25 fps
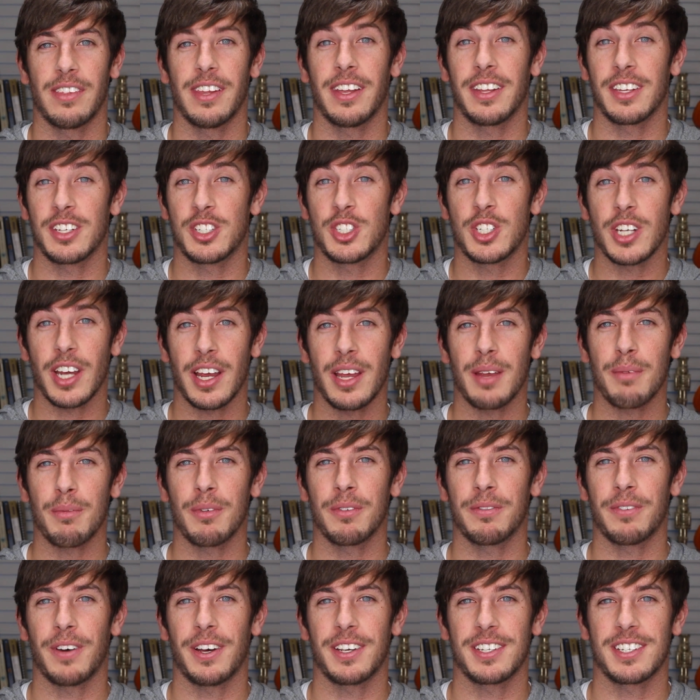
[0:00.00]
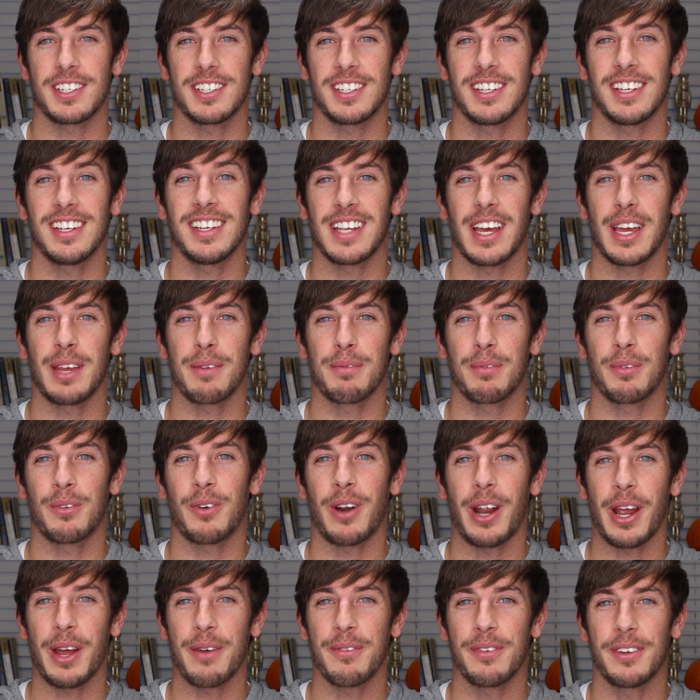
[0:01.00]
Now this giant Mufasa type
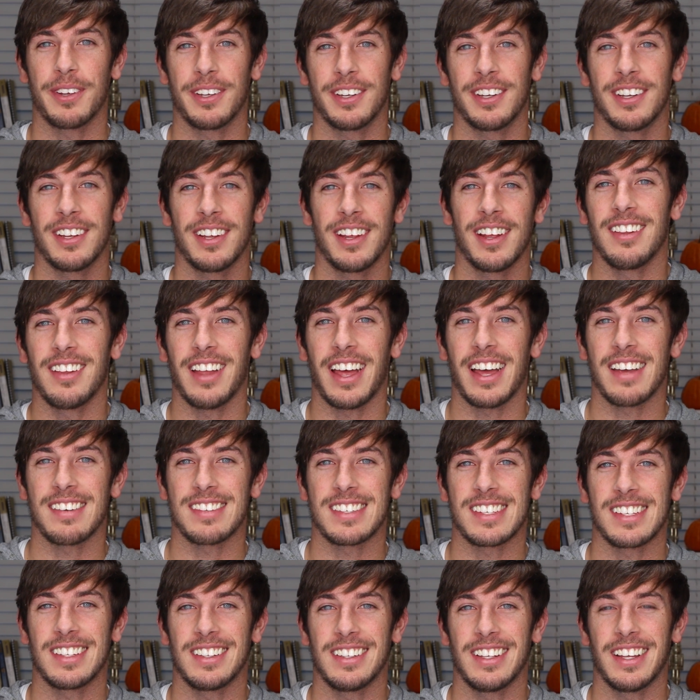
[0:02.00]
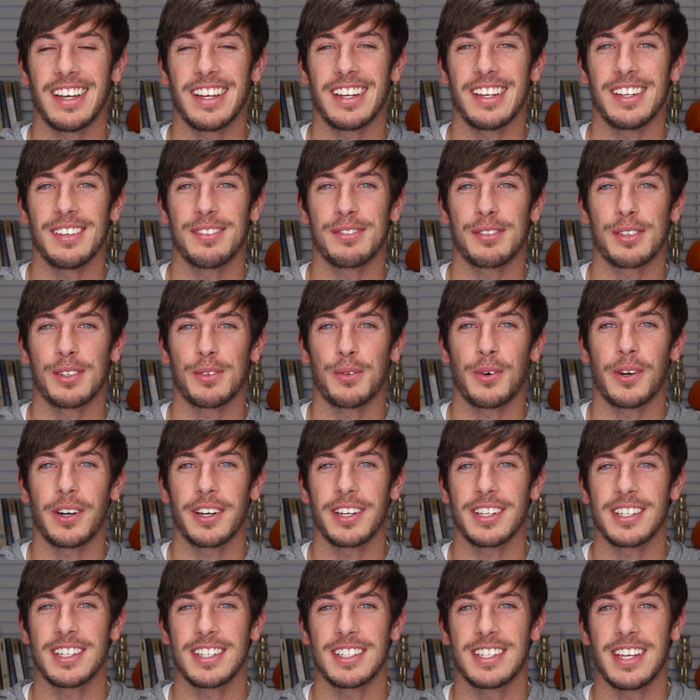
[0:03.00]
rabbit laughs at Lennie for
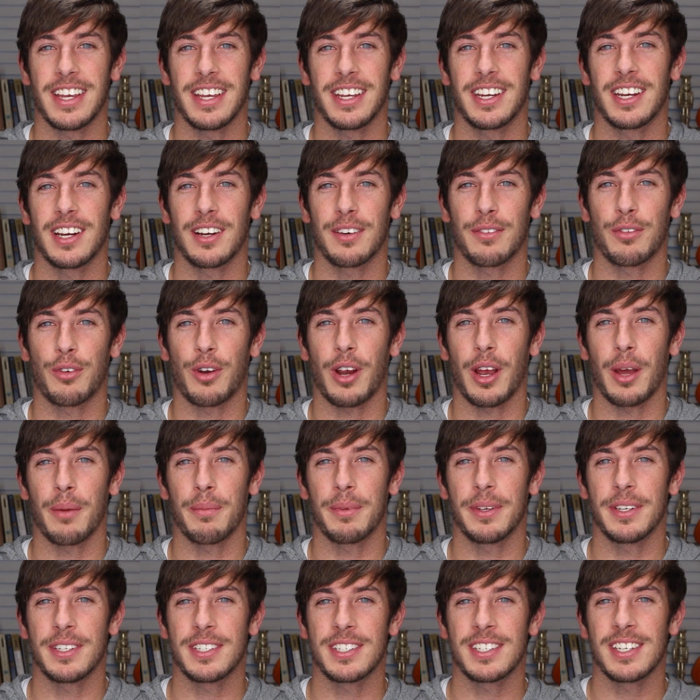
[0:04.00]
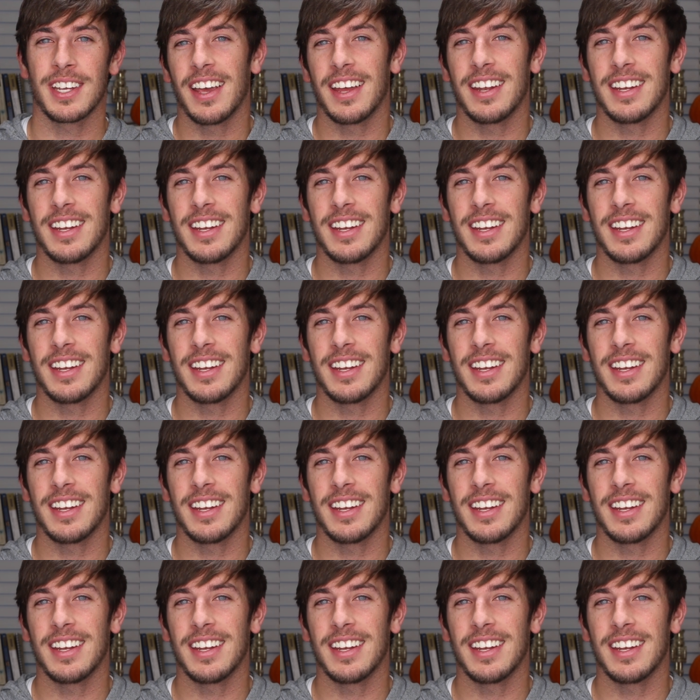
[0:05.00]
wanting to take care of rabbits,